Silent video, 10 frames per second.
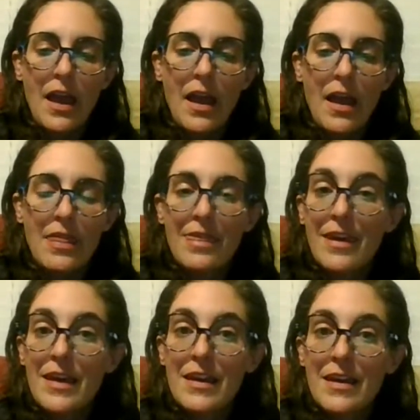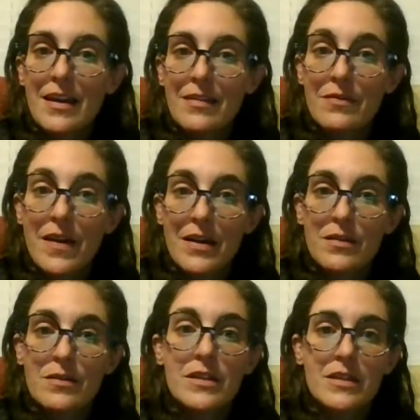And then I
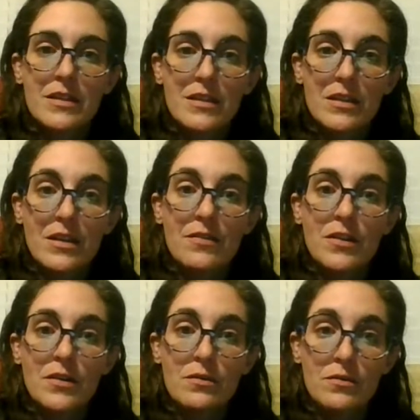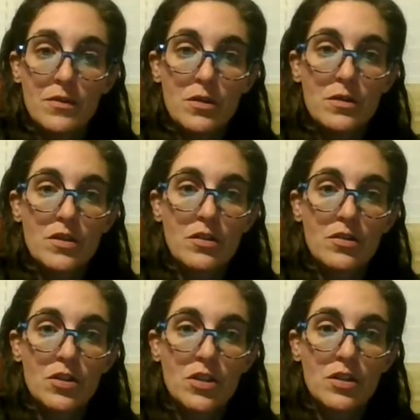found if you do a
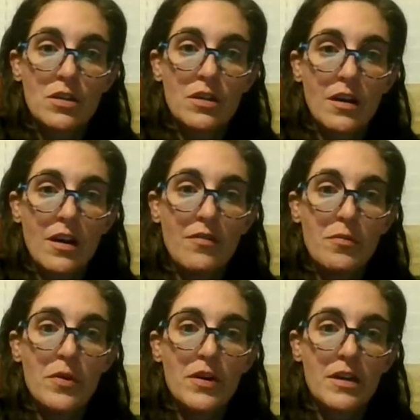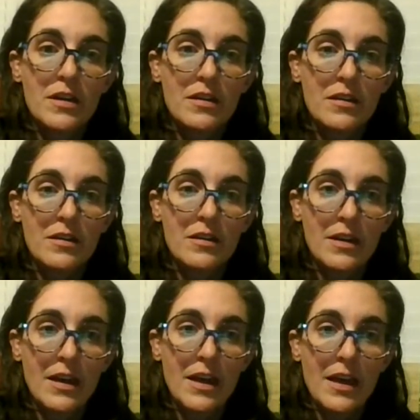search of a book
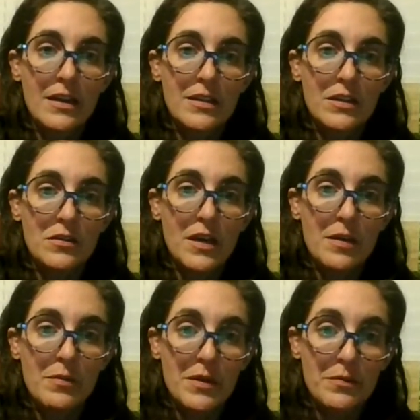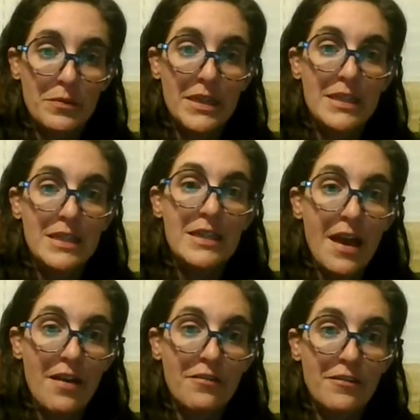and you type in
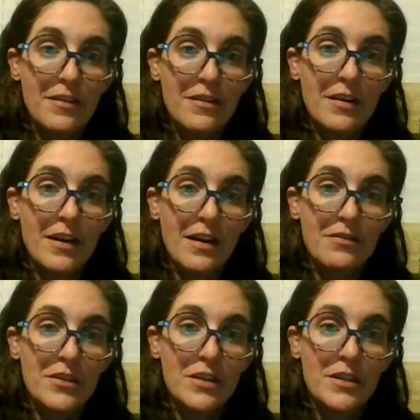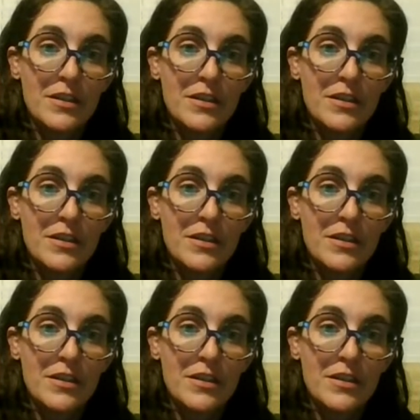PDF after,